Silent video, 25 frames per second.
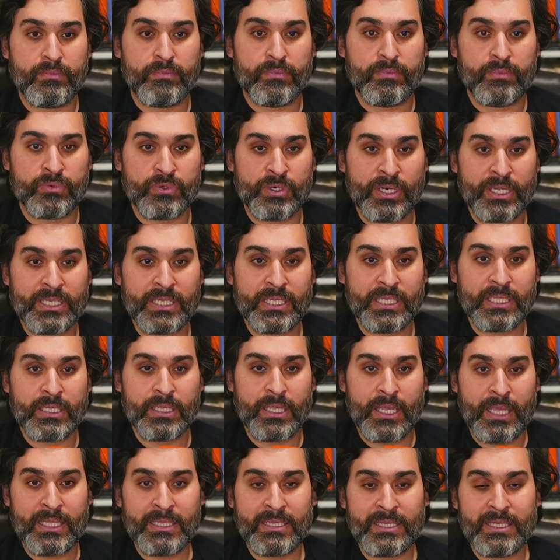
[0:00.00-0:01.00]
reining
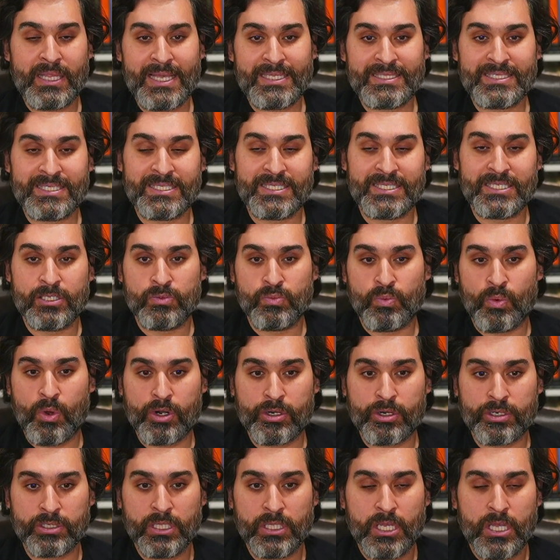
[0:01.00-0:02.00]
in the SEC and
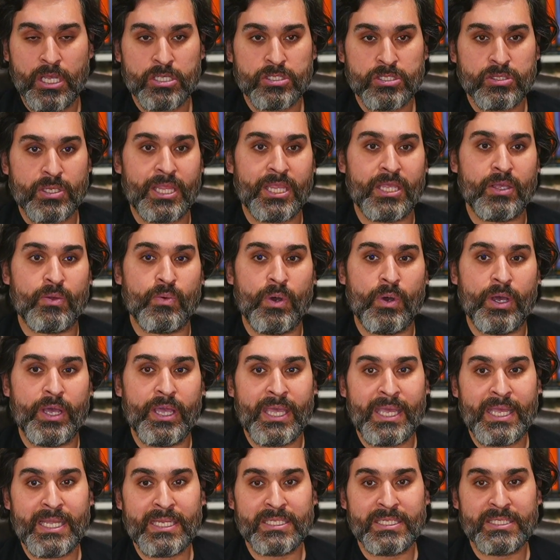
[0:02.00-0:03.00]
Warren. So I think what
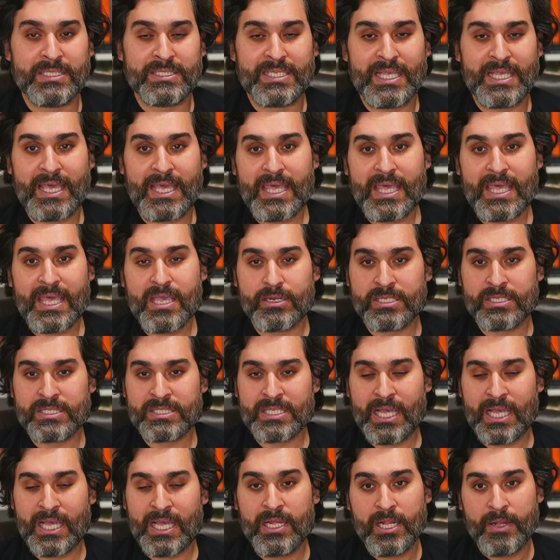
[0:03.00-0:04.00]
Hayden's saying here is
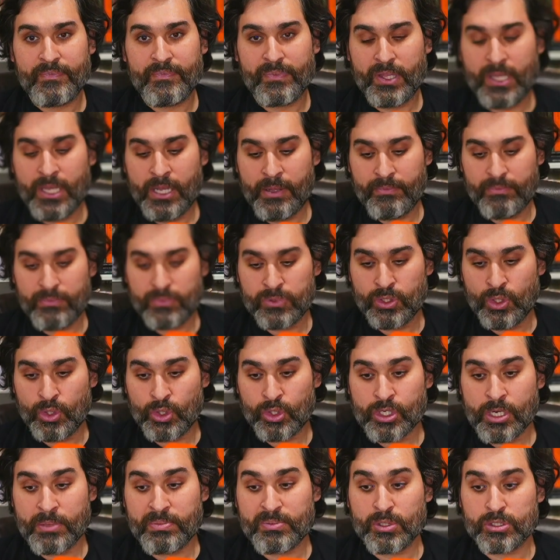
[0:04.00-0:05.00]
that
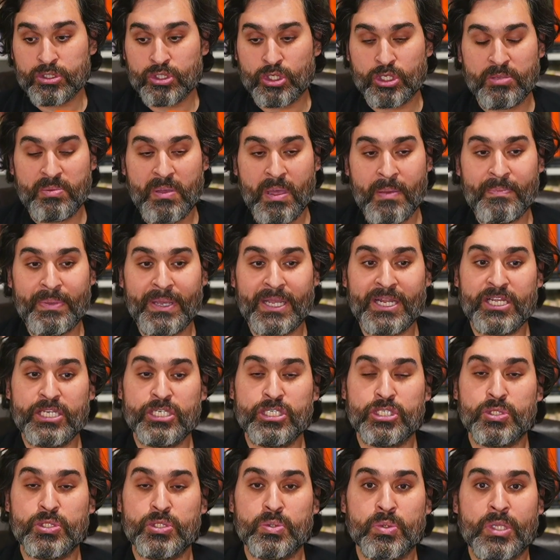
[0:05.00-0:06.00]
crypto is going to be a bigger
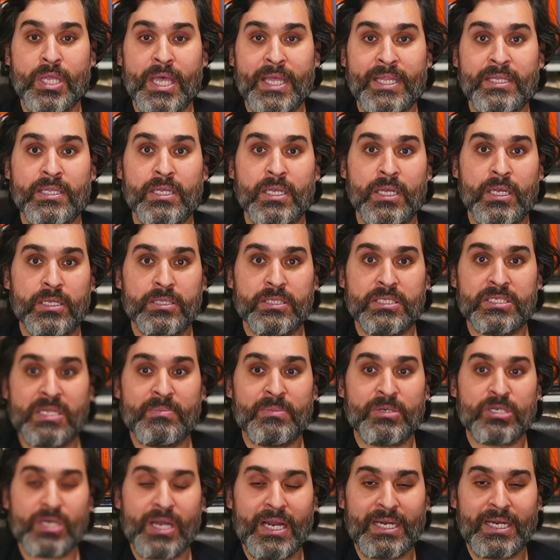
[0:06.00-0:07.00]
issue than the
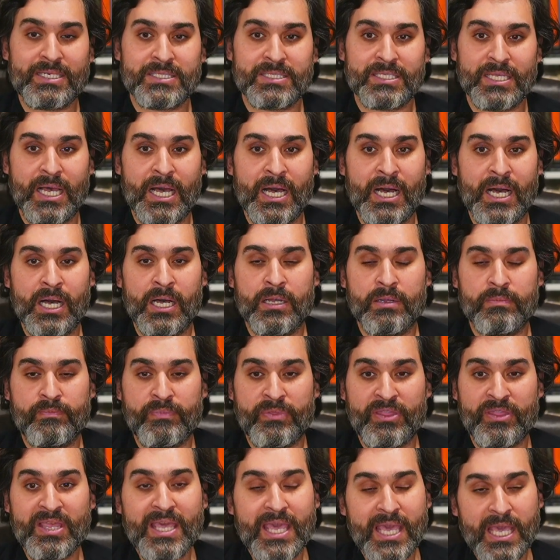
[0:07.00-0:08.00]
Democrats are
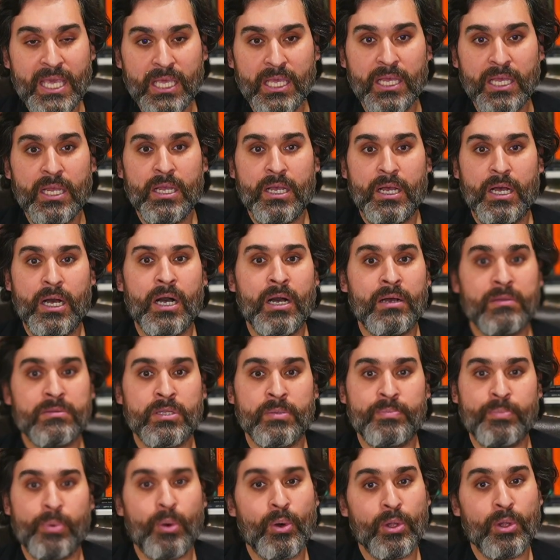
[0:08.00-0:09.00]
thinking.
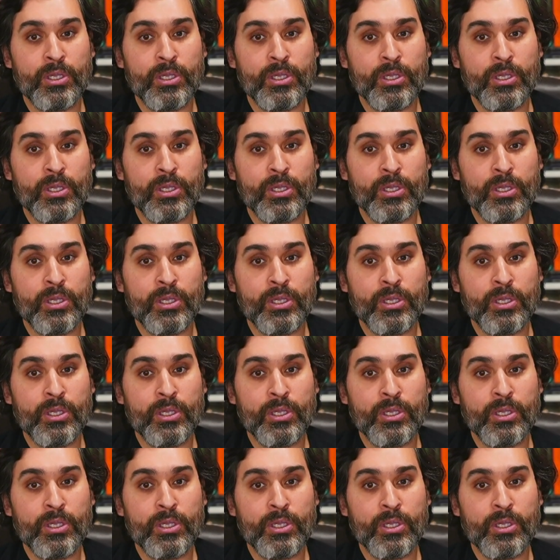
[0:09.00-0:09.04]
The poll